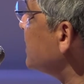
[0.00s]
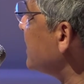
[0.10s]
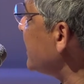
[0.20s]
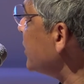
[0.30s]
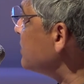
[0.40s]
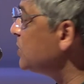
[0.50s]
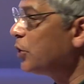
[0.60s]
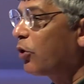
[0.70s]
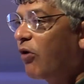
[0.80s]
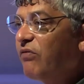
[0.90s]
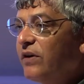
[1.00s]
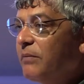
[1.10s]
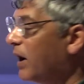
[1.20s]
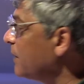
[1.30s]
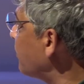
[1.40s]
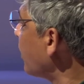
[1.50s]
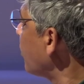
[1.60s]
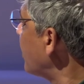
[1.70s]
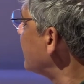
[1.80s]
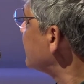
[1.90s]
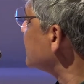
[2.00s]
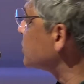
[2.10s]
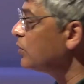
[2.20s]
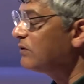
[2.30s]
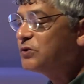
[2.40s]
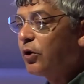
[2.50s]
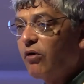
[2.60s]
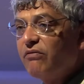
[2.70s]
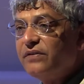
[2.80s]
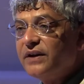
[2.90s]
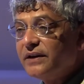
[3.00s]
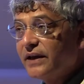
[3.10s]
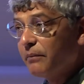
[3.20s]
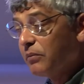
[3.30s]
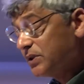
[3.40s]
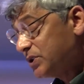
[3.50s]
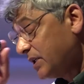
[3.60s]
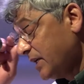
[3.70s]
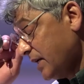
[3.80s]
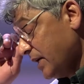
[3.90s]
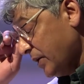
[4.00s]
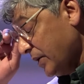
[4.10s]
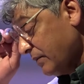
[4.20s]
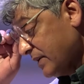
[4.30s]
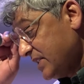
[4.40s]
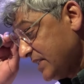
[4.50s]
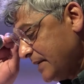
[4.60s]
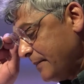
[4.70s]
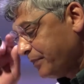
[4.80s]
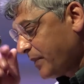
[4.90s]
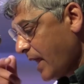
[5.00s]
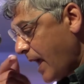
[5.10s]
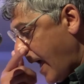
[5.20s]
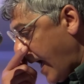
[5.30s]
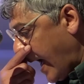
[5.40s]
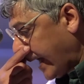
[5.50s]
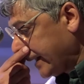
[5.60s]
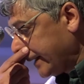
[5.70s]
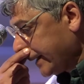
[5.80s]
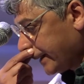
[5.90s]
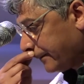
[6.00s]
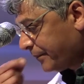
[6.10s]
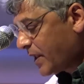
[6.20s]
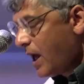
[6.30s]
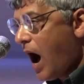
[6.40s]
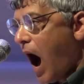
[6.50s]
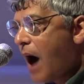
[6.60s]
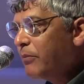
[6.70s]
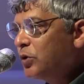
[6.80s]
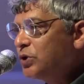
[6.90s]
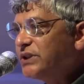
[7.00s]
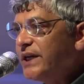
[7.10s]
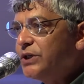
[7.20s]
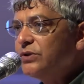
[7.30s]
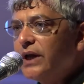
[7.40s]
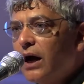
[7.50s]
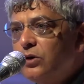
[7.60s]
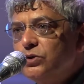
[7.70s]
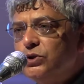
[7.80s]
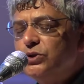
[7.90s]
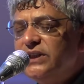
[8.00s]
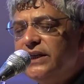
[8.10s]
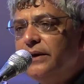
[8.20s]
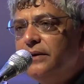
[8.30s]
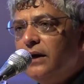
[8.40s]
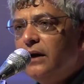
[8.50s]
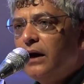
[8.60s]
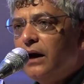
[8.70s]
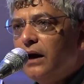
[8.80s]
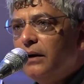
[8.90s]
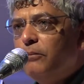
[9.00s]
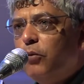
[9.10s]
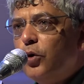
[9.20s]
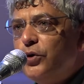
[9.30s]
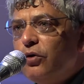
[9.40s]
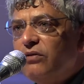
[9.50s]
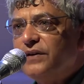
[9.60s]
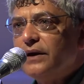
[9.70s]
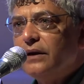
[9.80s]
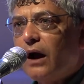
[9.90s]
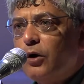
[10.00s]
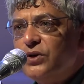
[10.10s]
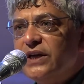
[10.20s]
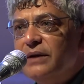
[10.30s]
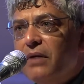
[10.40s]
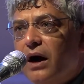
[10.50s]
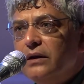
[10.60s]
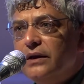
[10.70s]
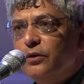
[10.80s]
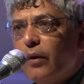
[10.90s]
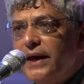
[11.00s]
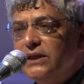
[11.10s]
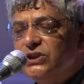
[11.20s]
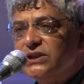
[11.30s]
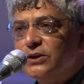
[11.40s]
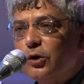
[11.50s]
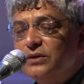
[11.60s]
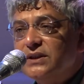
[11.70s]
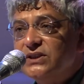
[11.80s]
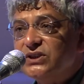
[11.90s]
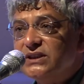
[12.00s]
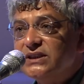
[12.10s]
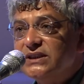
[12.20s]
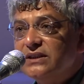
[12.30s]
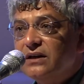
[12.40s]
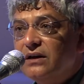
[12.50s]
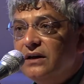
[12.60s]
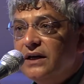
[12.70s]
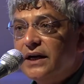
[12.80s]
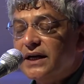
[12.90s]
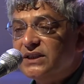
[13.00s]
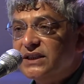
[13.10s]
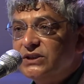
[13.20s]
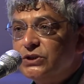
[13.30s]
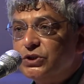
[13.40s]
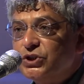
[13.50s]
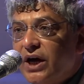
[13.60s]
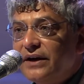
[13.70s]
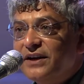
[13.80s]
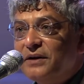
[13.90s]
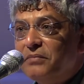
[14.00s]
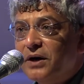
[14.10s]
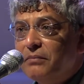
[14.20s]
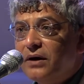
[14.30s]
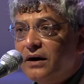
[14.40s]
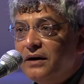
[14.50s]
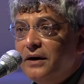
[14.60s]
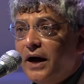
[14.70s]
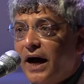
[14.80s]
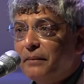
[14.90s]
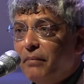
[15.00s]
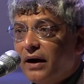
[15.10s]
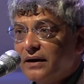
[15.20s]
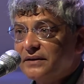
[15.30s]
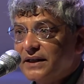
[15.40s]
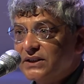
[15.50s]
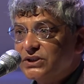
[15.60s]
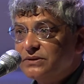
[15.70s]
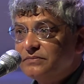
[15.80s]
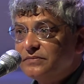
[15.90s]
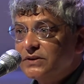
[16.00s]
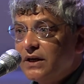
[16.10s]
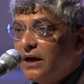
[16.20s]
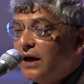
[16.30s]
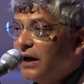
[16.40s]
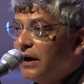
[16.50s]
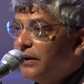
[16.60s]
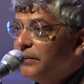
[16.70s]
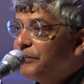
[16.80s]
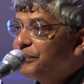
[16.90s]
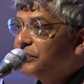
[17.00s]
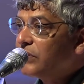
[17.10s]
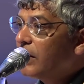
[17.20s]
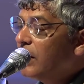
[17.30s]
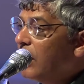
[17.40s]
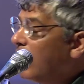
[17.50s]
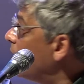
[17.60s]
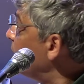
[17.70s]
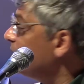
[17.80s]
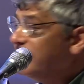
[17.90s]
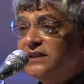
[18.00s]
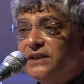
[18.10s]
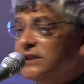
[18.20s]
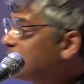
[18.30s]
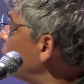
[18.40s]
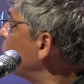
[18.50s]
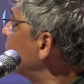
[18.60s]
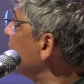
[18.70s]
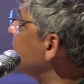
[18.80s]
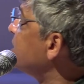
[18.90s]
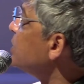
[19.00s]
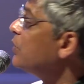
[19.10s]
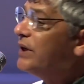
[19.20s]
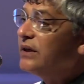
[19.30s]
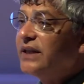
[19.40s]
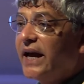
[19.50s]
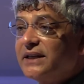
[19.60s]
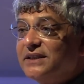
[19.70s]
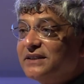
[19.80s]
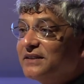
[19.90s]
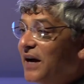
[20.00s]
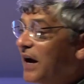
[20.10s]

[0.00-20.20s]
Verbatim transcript: with a human geographer, Maan Barua, at the School of Geography in Cambridge University. And uh, I'm going to take you now to the uh, border of the outer Himalayan range in northeast India, adjacent to China, Burma, and Bangladesh. Um, there's a disclosure issue here that uh,